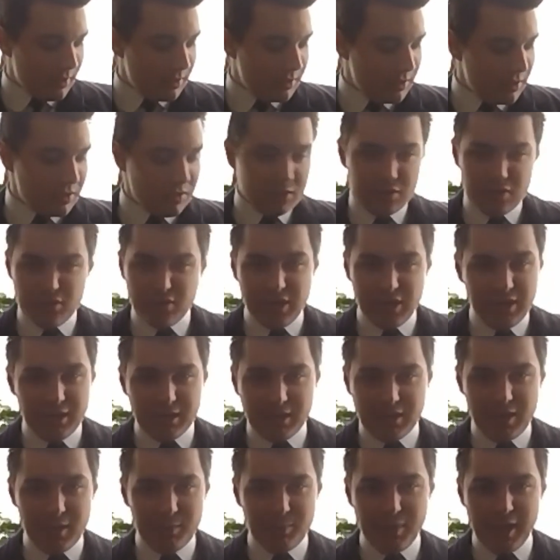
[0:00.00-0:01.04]
You need to
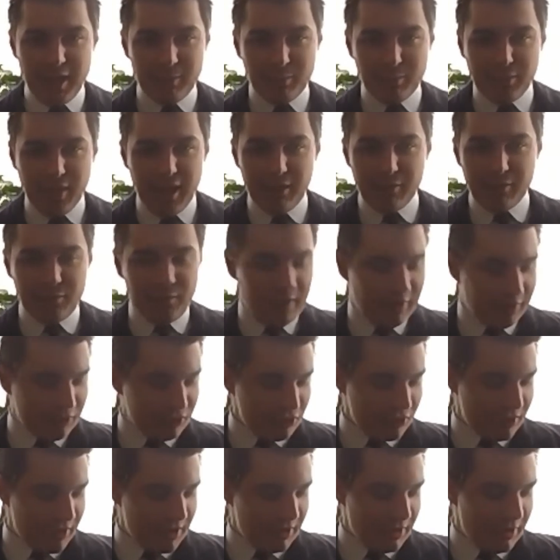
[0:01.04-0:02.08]
keep that brain
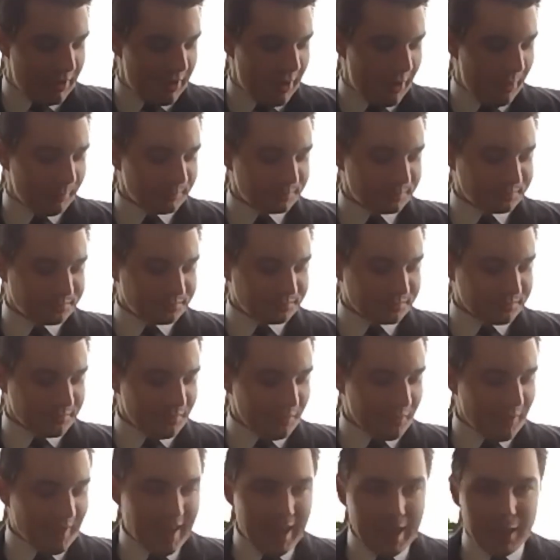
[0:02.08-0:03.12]
functioning,
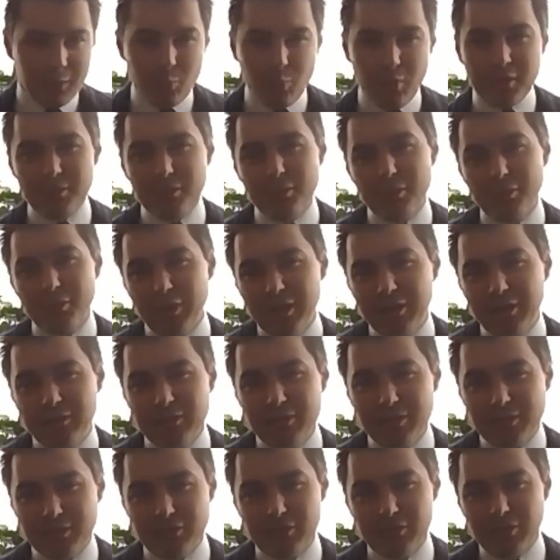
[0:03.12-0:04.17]
And one of the things you
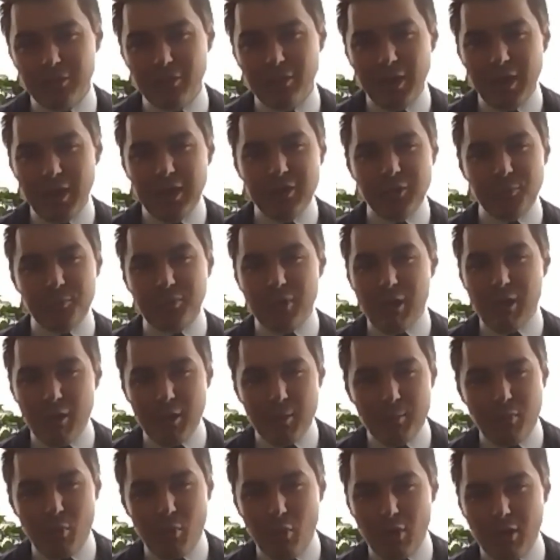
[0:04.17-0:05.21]
could do, you're probably
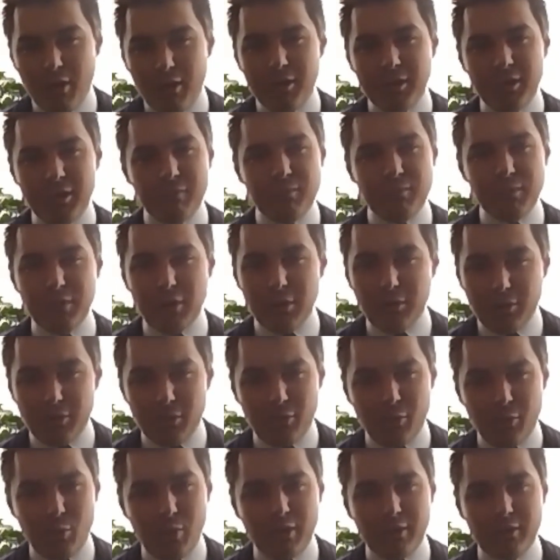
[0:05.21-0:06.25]
bored if you don't go to
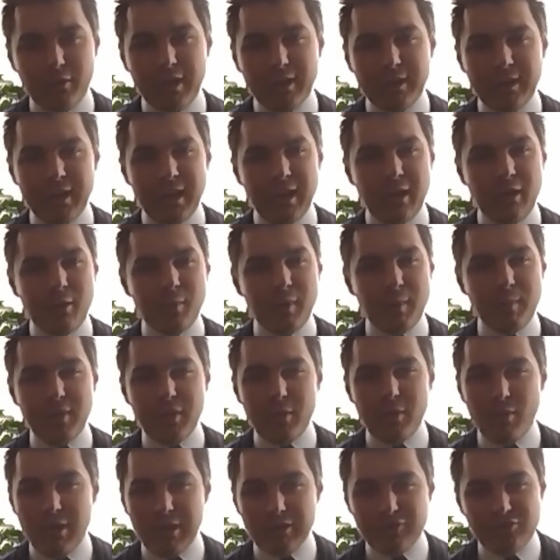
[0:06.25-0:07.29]
work right now. Maybe you
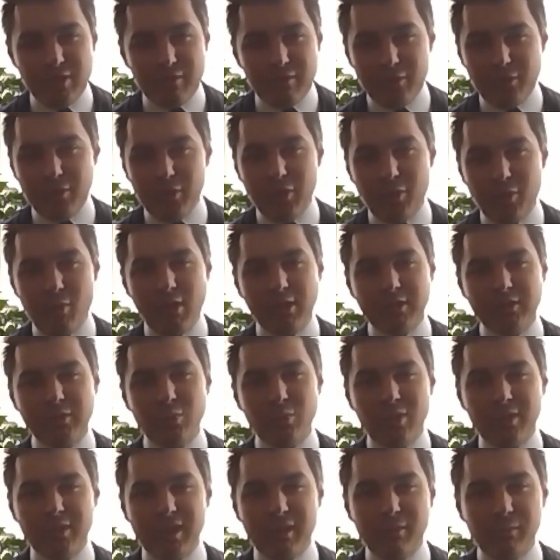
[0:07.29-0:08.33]
watched everything you want to
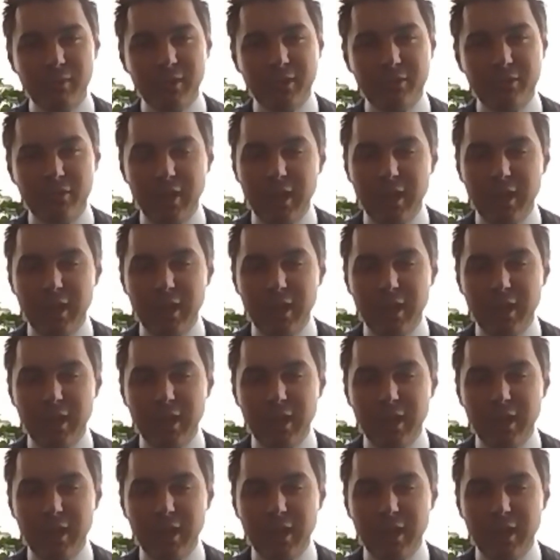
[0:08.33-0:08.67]
on Netflix.